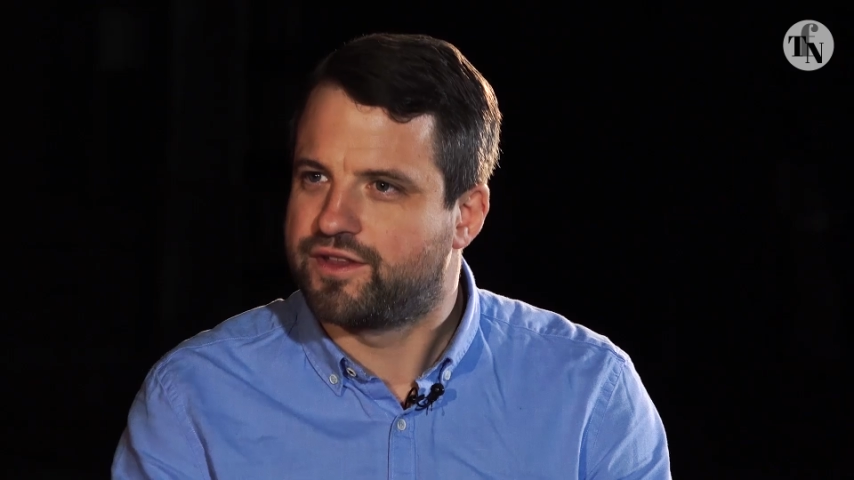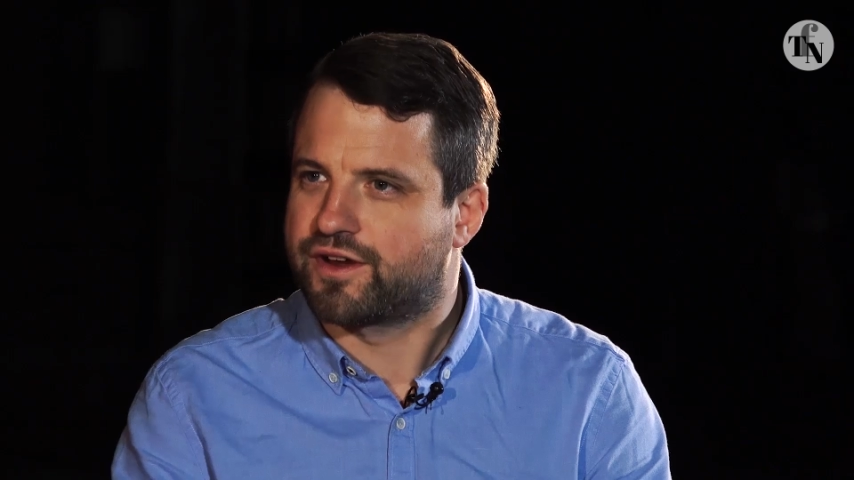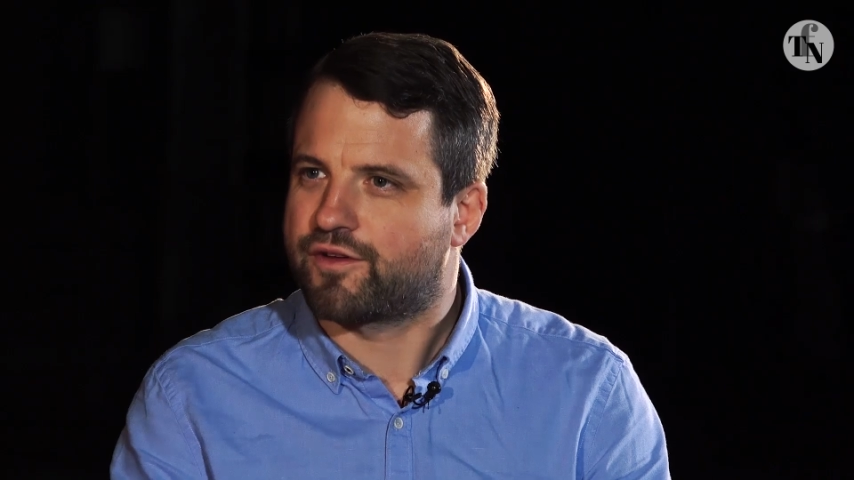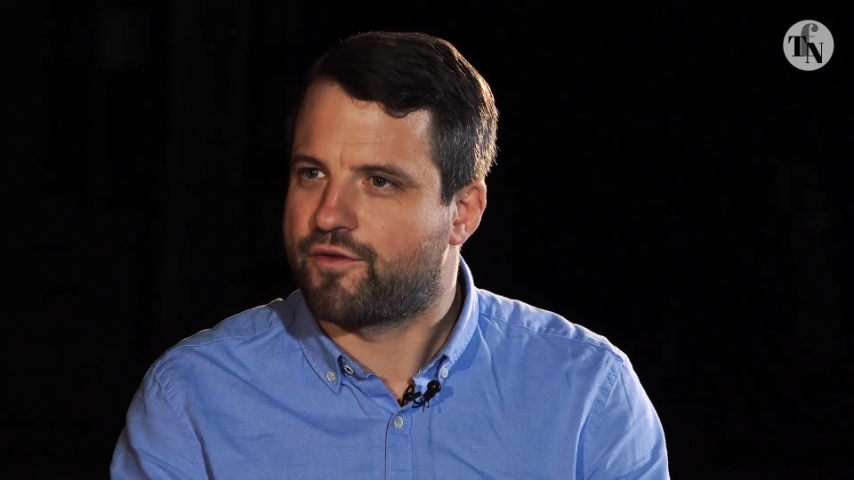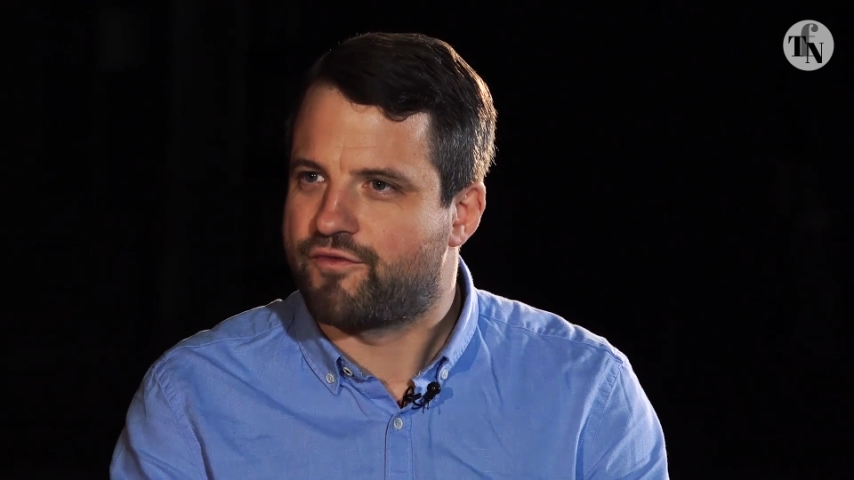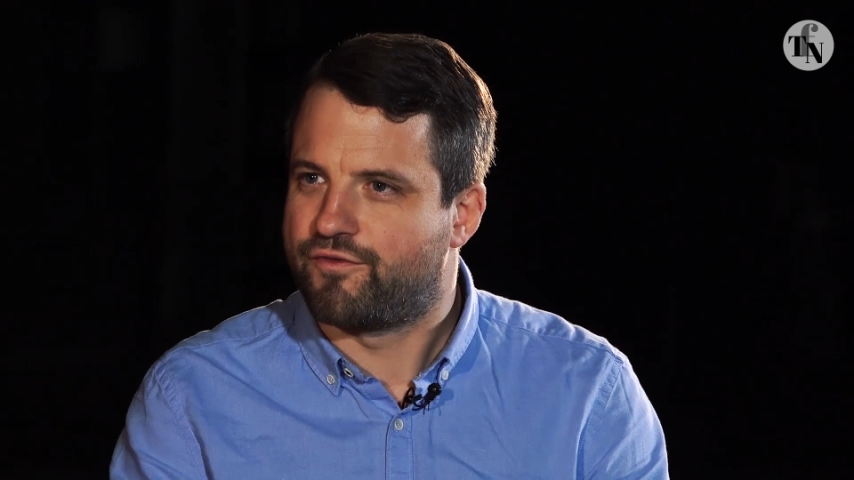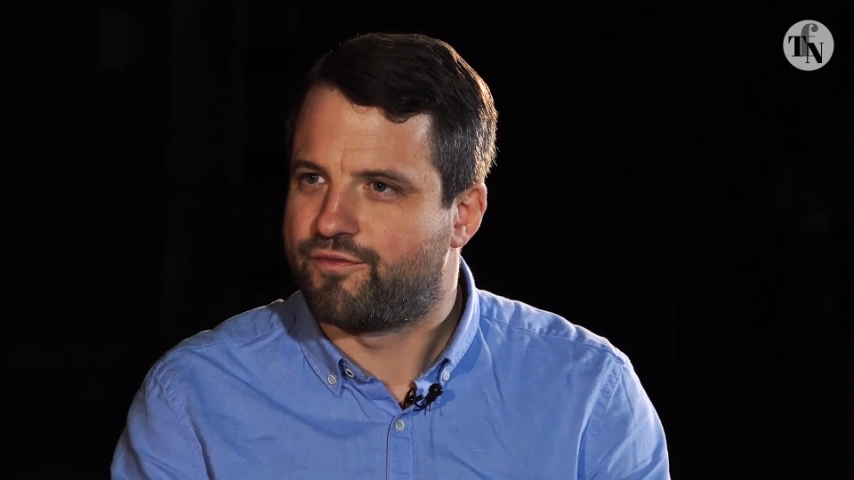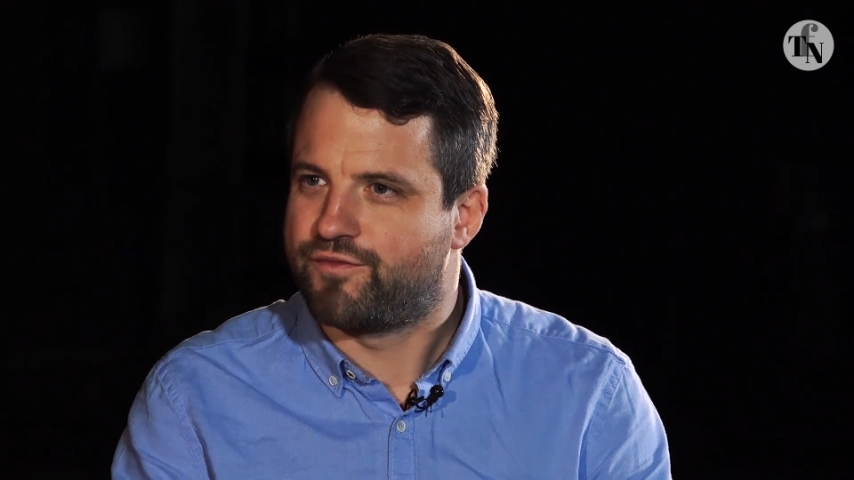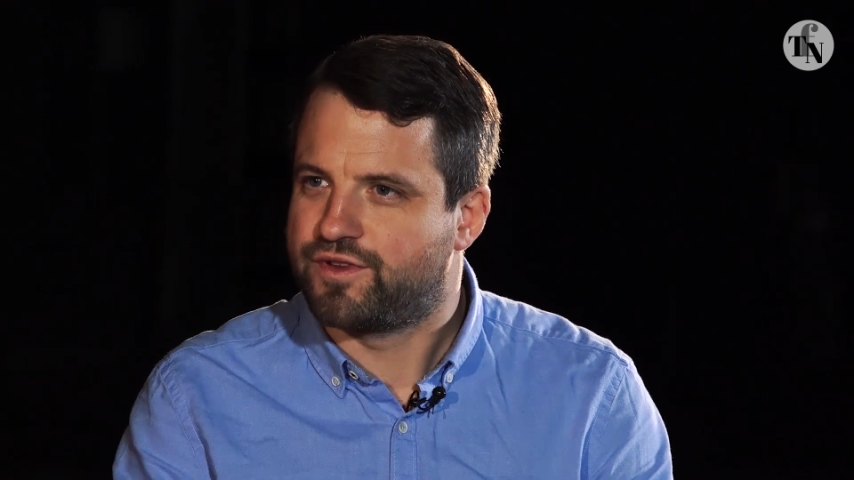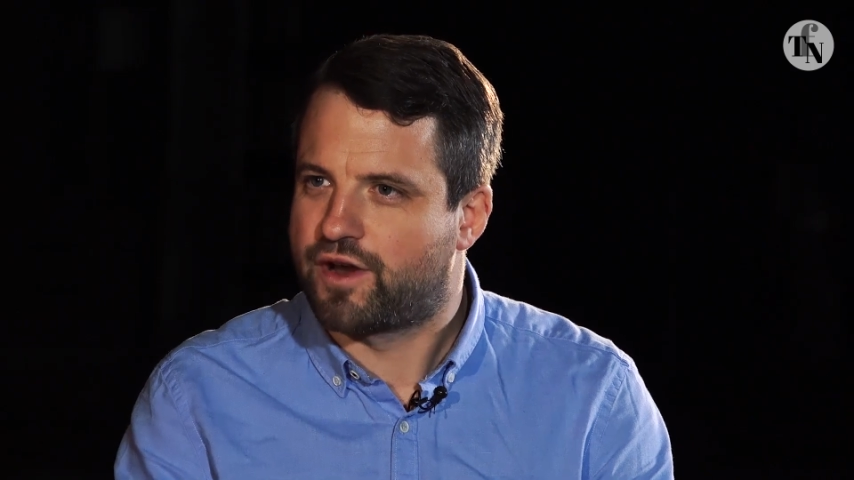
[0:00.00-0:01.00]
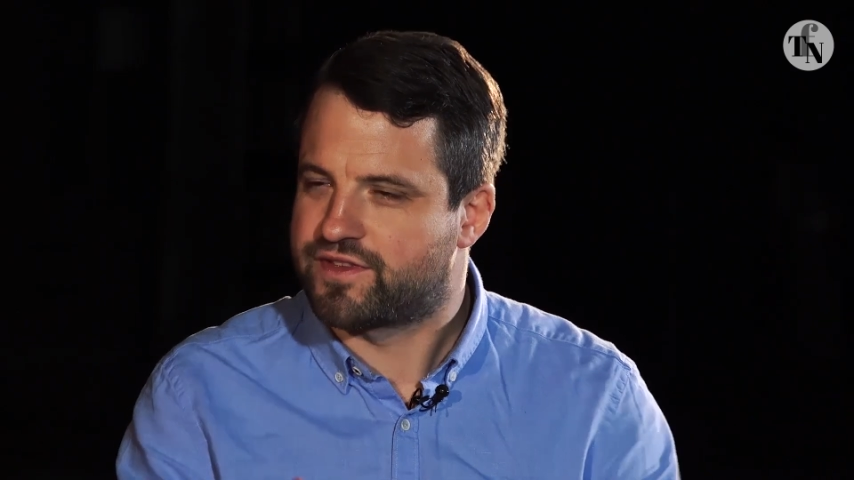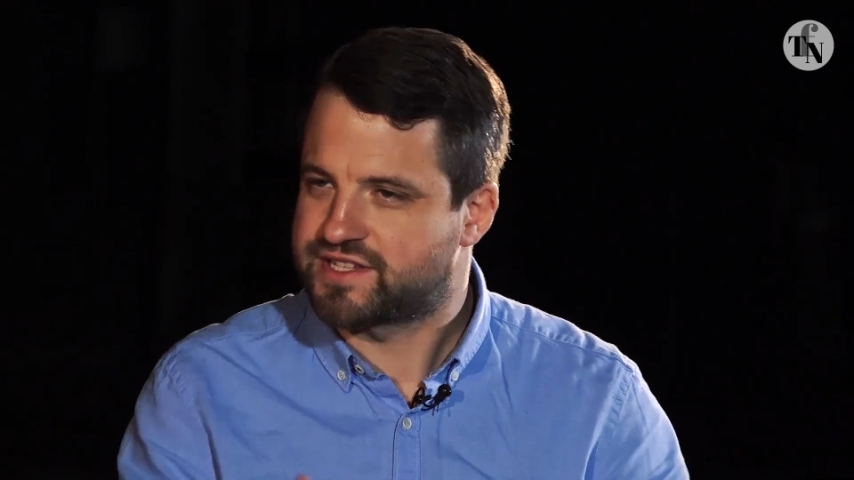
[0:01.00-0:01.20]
like, the